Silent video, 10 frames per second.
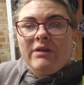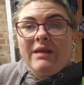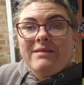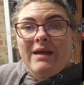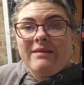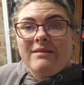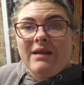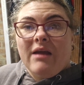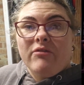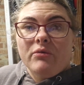really
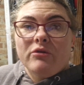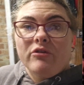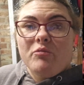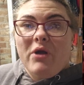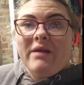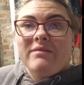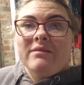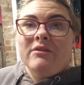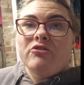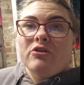tested everyone's
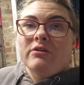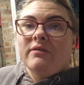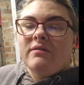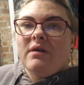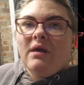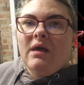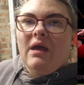pressing endurance.